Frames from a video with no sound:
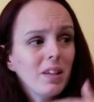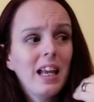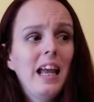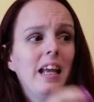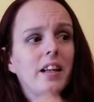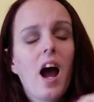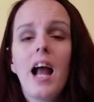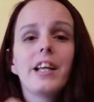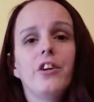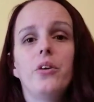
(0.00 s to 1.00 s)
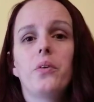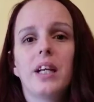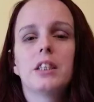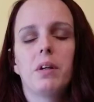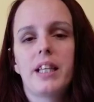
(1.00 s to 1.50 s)
and I can do
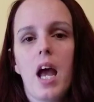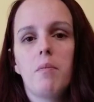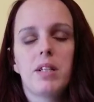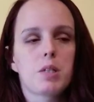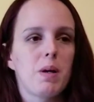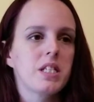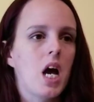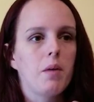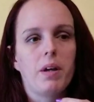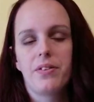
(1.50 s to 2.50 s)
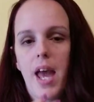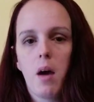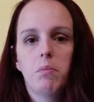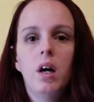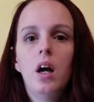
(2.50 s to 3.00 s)
things with them and spend time with
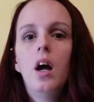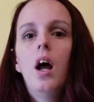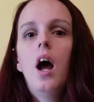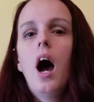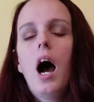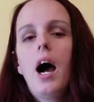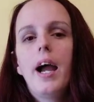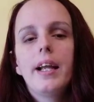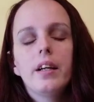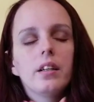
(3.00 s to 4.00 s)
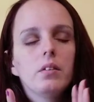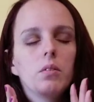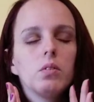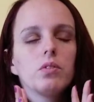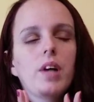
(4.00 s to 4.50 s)
them. I
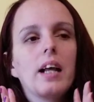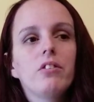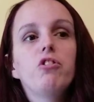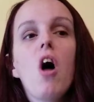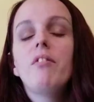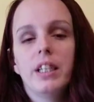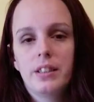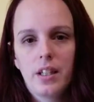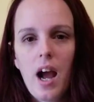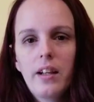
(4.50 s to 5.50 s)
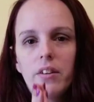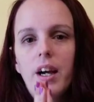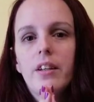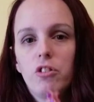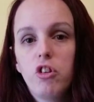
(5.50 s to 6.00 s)
love it.
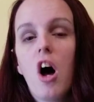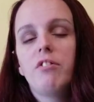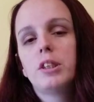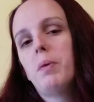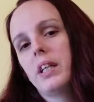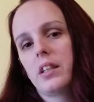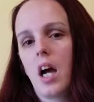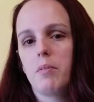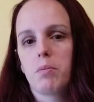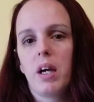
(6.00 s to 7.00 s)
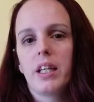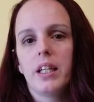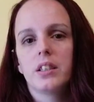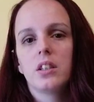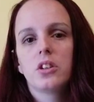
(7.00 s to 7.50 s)
I love spending time with my
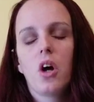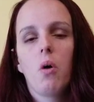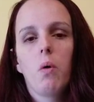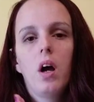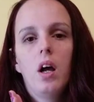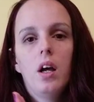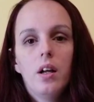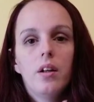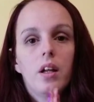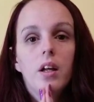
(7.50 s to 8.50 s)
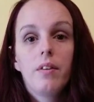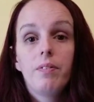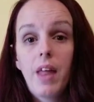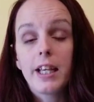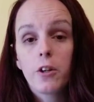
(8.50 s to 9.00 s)
kids. So
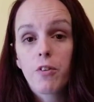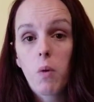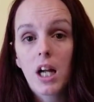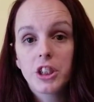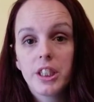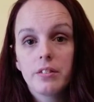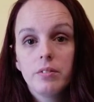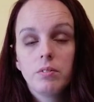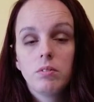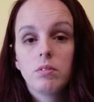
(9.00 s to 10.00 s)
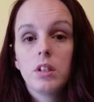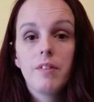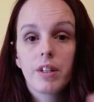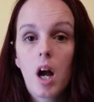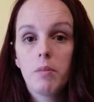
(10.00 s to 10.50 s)
thank you for watching. Leave
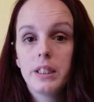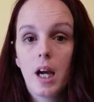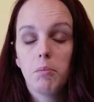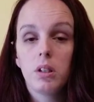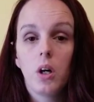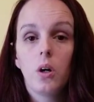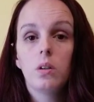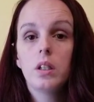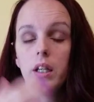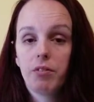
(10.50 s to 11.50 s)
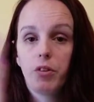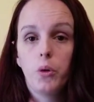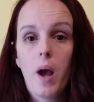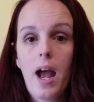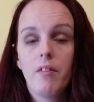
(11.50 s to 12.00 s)
a comment down below if
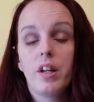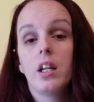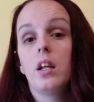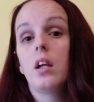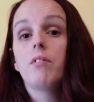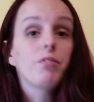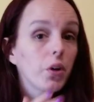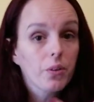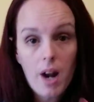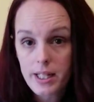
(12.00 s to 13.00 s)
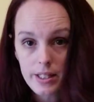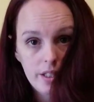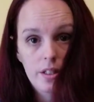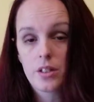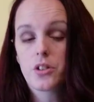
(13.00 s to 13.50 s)
you have any further
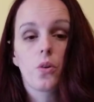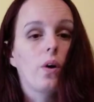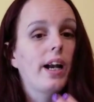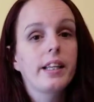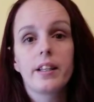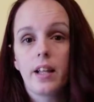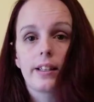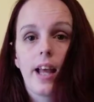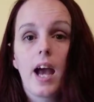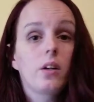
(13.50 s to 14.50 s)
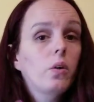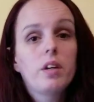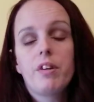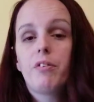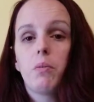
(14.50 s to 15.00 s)
ideas or anything like that, or
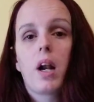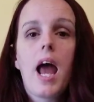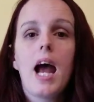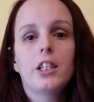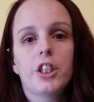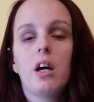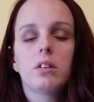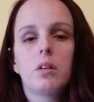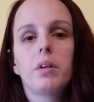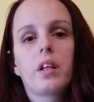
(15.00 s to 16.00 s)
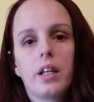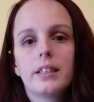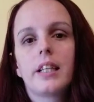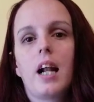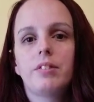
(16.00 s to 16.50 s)
even if you want to hash out some of the
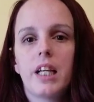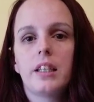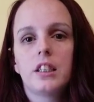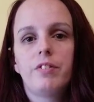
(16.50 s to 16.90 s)
things that I've said in this